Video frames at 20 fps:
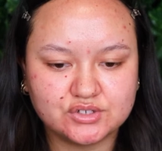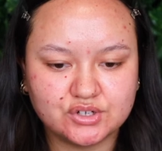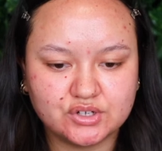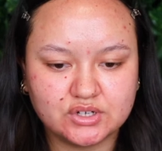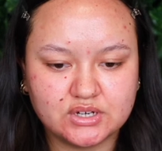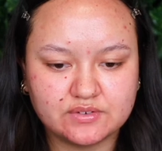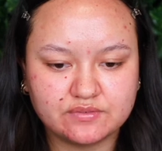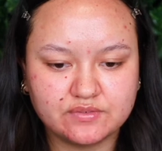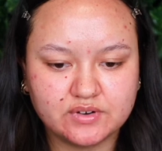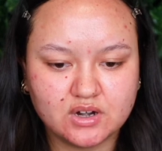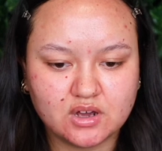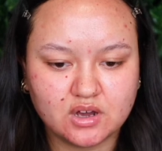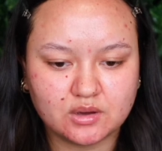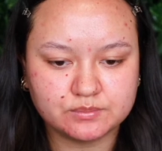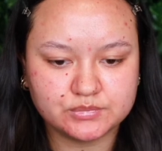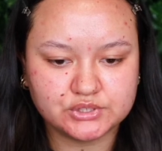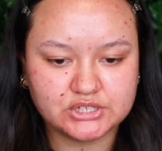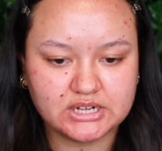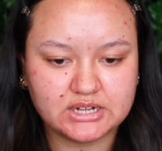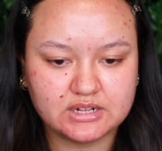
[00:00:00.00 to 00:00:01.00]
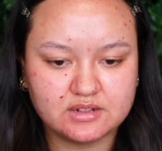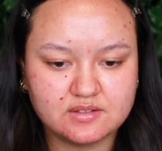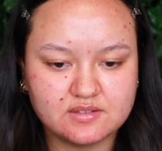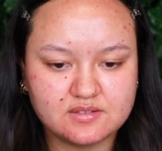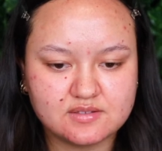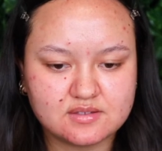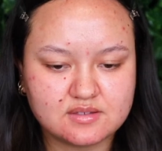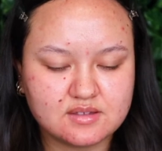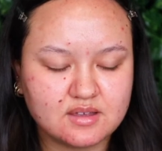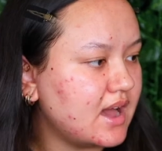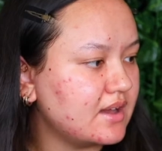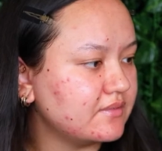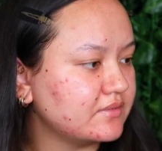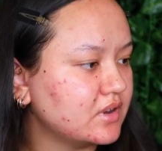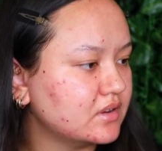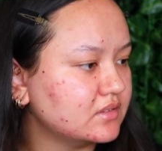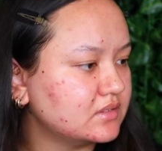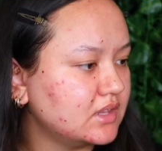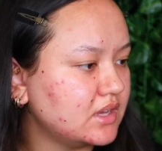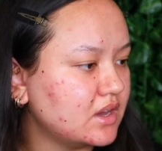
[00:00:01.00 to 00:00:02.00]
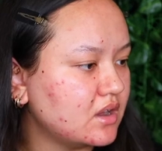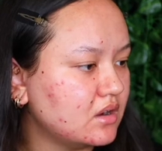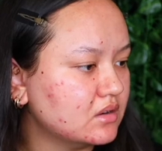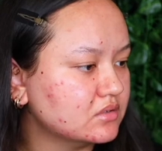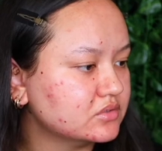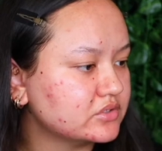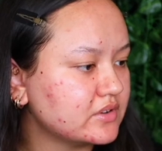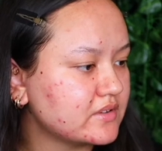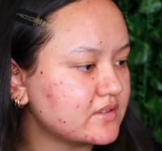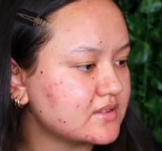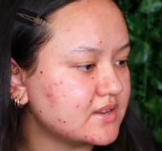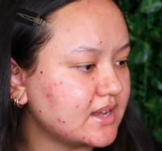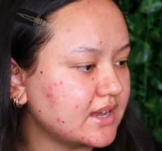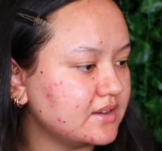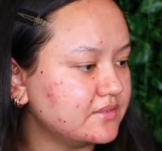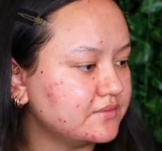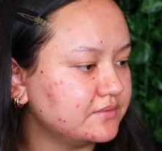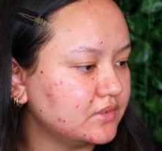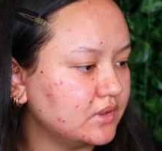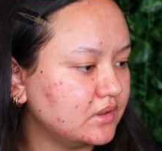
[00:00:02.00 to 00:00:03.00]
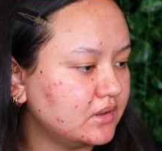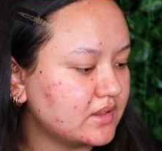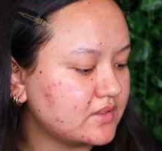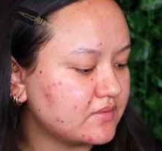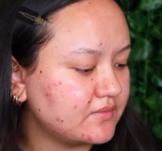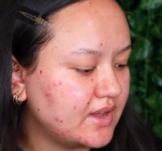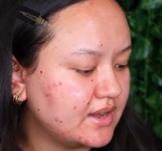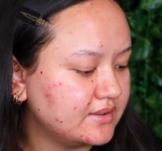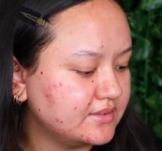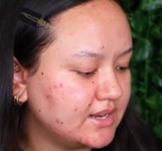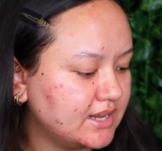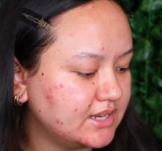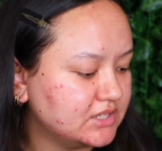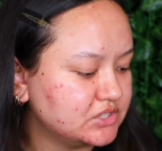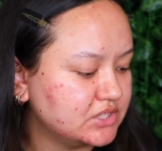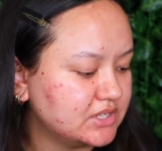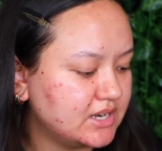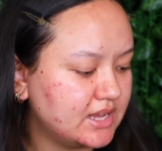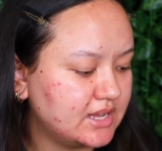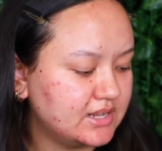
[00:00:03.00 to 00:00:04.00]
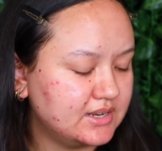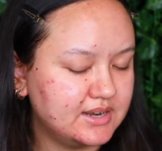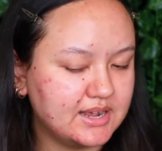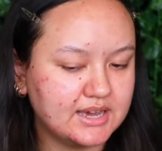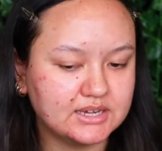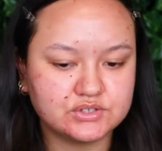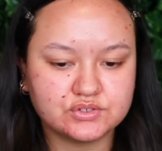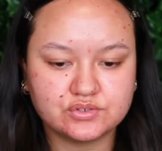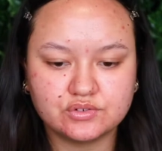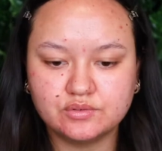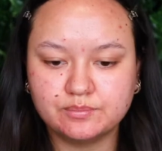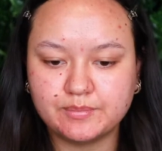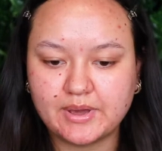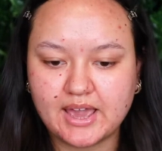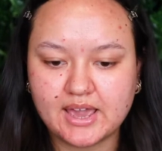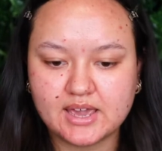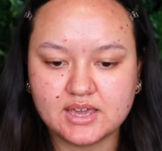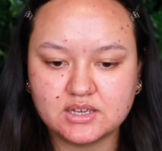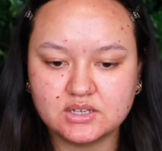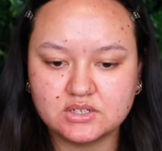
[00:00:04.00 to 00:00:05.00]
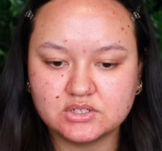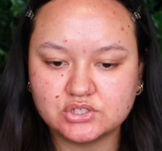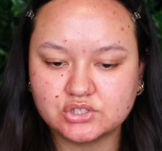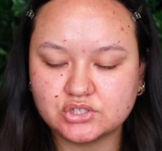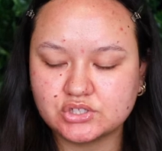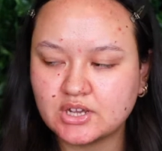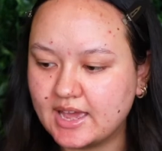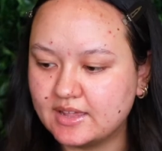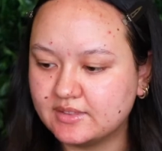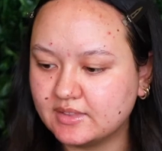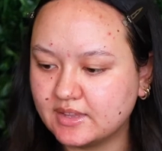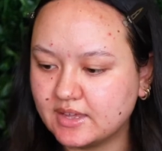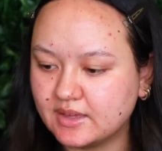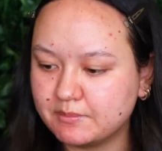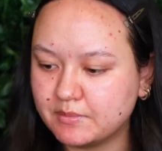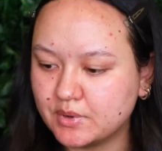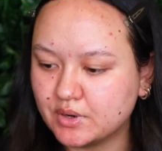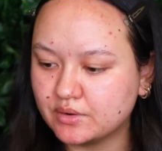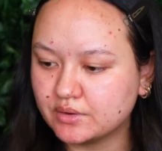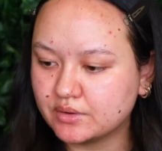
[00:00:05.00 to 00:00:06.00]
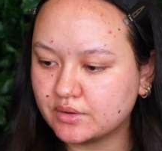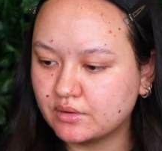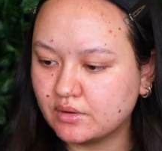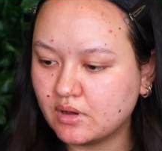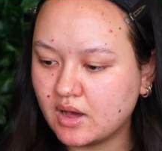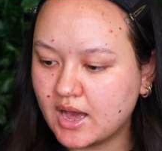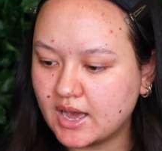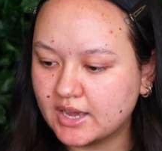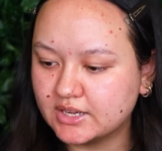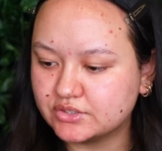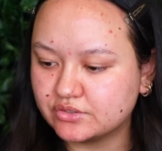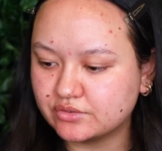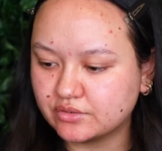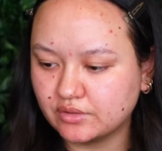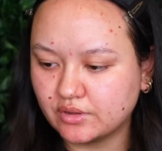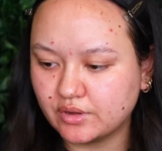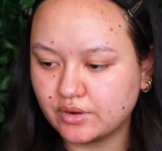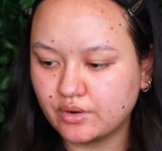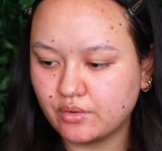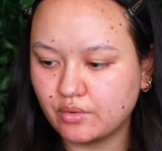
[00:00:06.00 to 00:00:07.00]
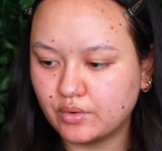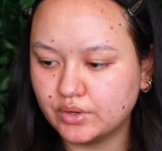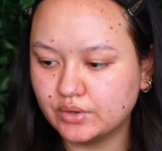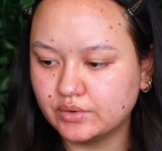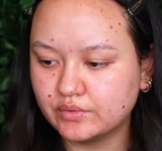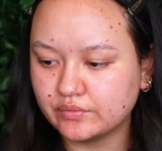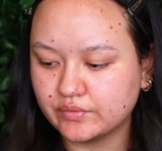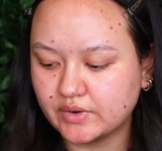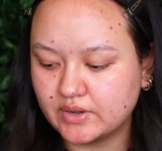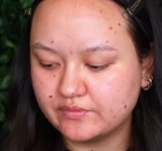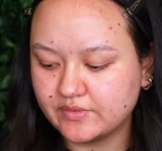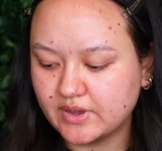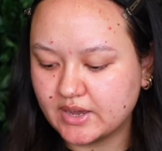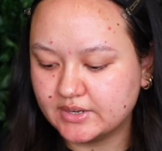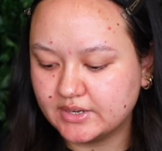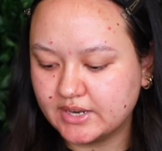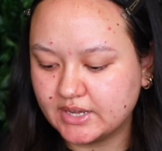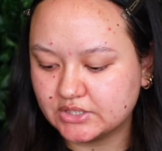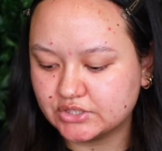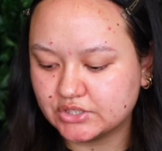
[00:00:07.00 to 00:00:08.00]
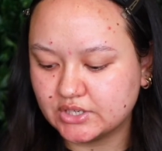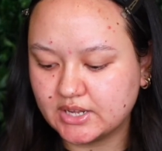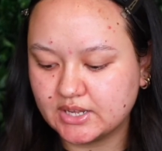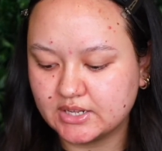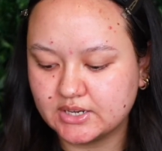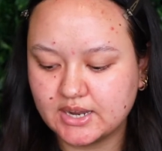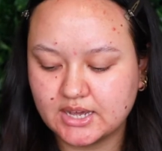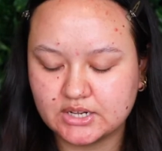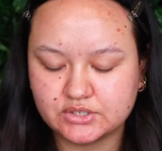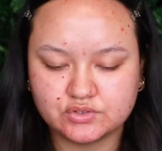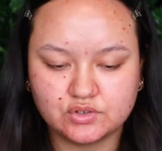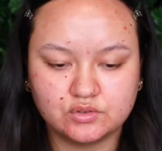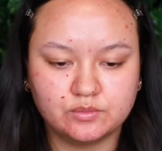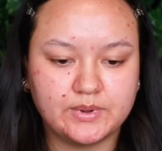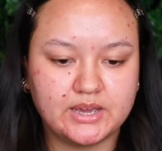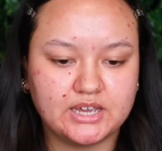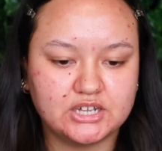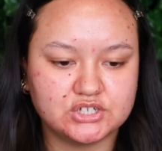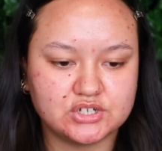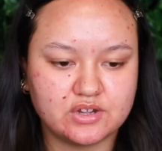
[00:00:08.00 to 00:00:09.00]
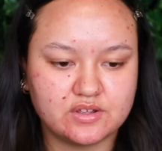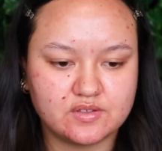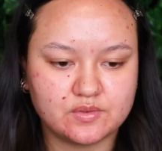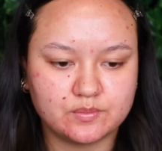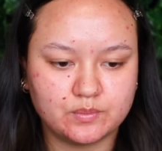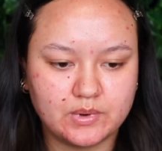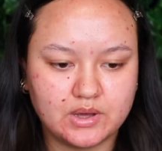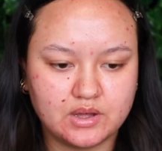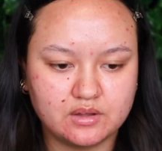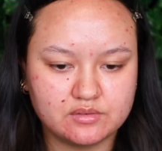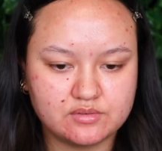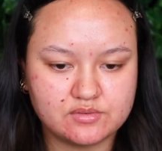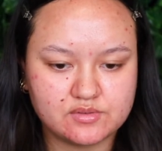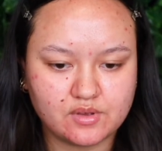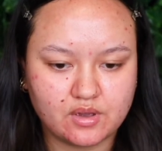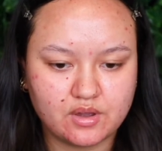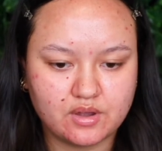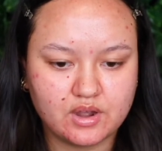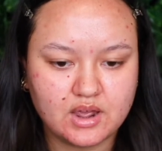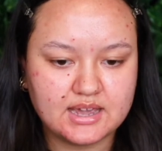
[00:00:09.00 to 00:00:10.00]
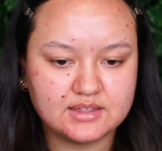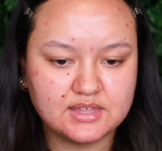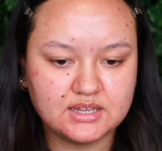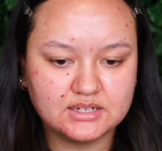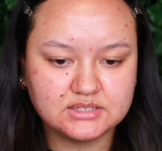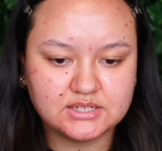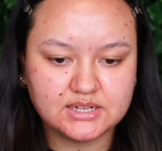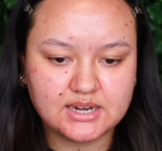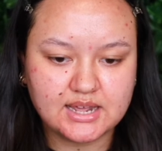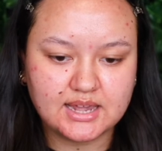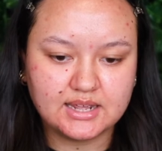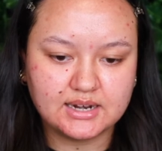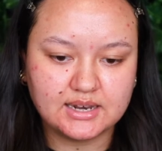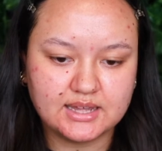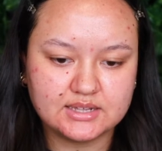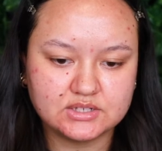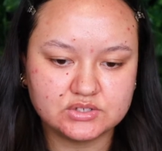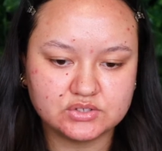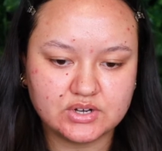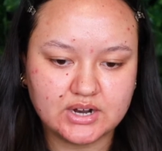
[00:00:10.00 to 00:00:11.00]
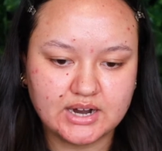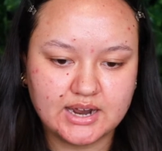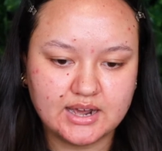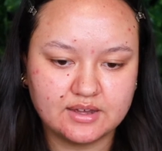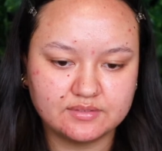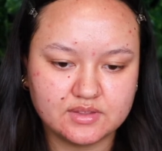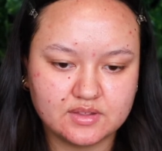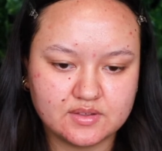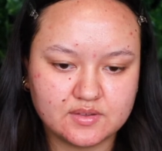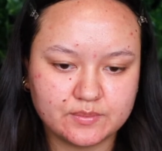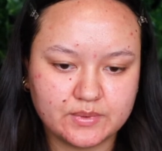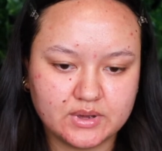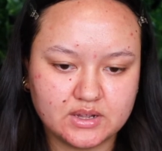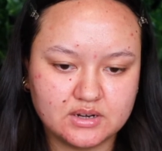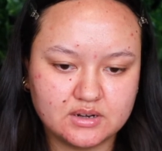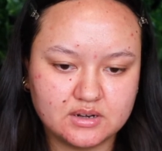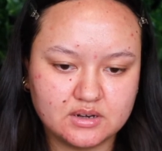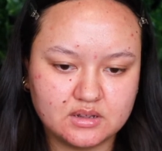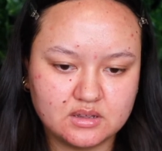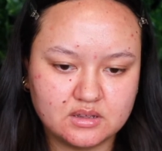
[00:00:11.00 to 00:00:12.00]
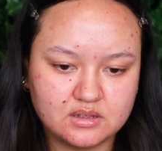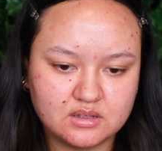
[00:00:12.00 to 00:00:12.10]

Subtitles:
2 different options. I've got the Ultra Stay Flawless Foundation in Natural Beige and the Miracle Hydro Glow Oil Free Foundation in Natural Beige as well. So I think today let's try out this one.